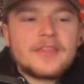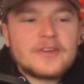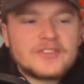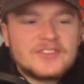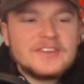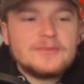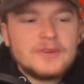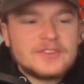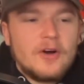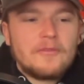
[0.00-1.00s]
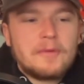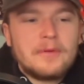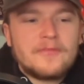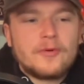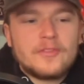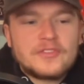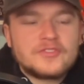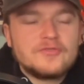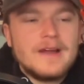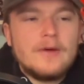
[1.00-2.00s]
their season was over before the
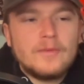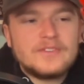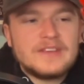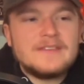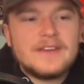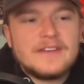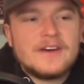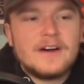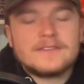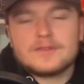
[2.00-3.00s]
shootout was even done.